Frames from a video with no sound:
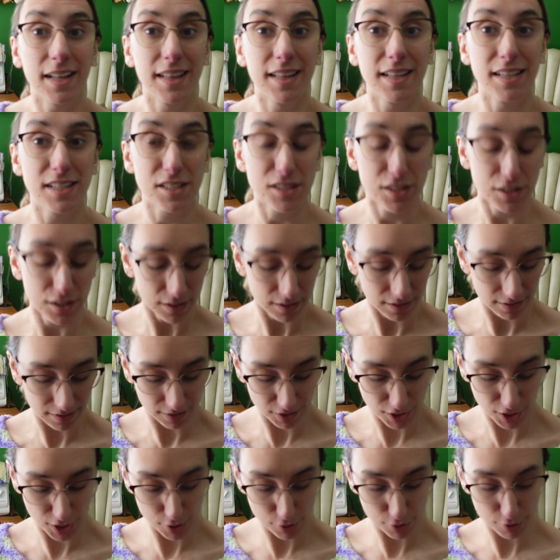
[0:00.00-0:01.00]
this
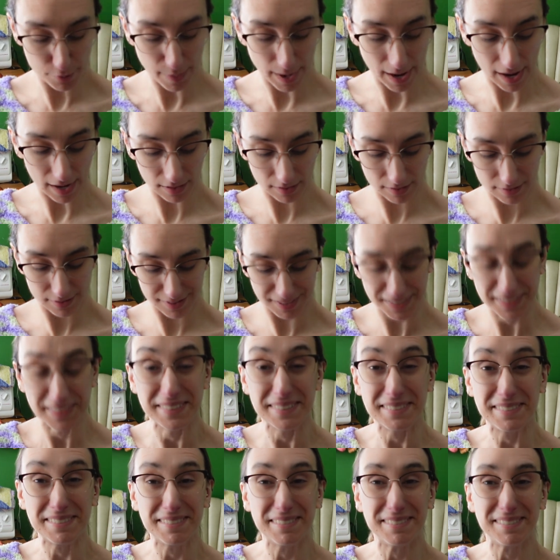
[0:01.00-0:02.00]
huge box
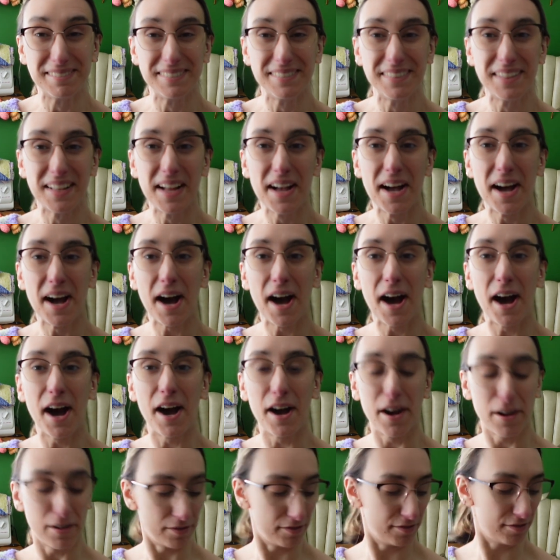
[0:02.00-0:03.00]

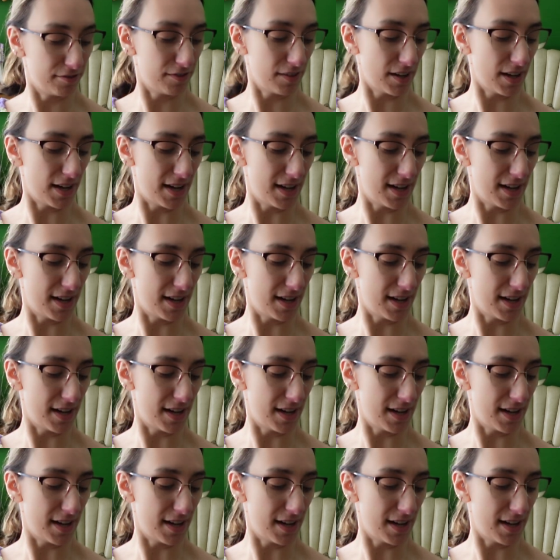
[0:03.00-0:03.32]
of